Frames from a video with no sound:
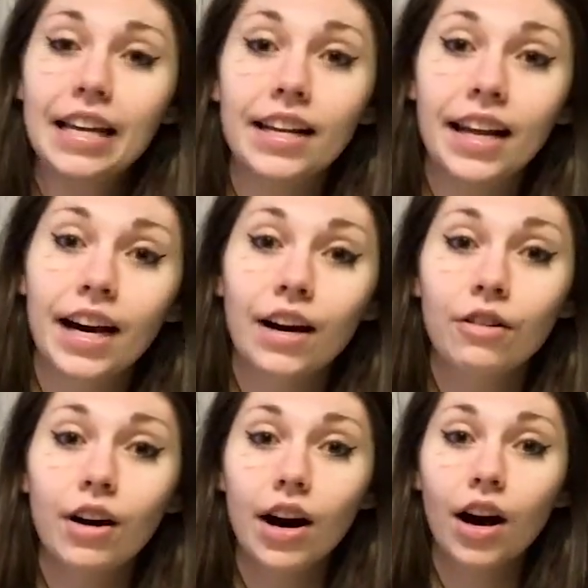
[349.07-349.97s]

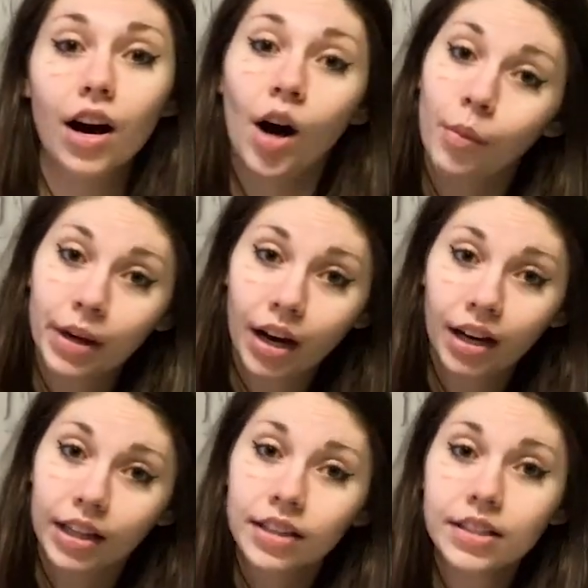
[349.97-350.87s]
Now, I'll be
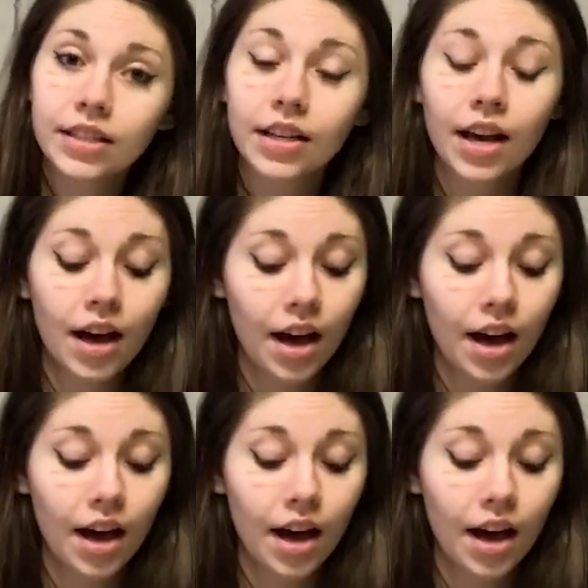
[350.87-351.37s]
honest,